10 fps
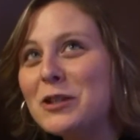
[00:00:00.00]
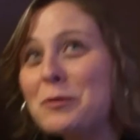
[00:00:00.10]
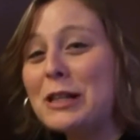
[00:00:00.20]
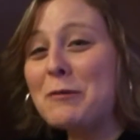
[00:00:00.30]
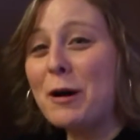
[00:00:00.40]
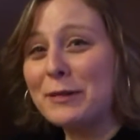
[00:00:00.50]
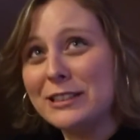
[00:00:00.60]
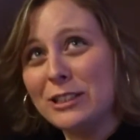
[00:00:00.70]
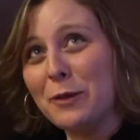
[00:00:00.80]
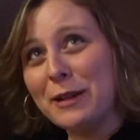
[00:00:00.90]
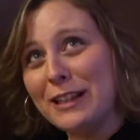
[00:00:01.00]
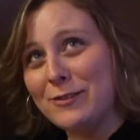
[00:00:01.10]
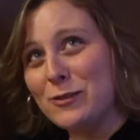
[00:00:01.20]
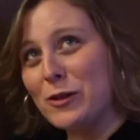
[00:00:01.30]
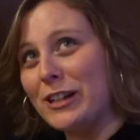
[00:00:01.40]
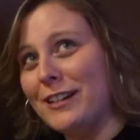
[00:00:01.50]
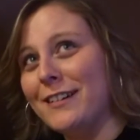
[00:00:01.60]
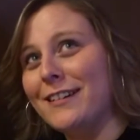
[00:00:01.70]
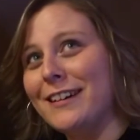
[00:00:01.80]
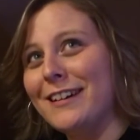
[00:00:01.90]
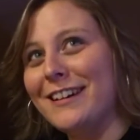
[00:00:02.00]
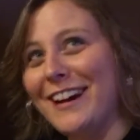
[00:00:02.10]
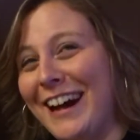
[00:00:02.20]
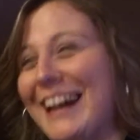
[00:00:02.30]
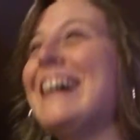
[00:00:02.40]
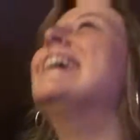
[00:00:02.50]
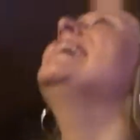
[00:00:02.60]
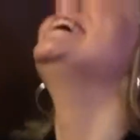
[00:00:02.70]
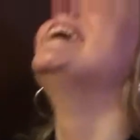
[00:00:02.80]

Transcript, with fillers: You really want me to share my life story? No, not really. It's boring.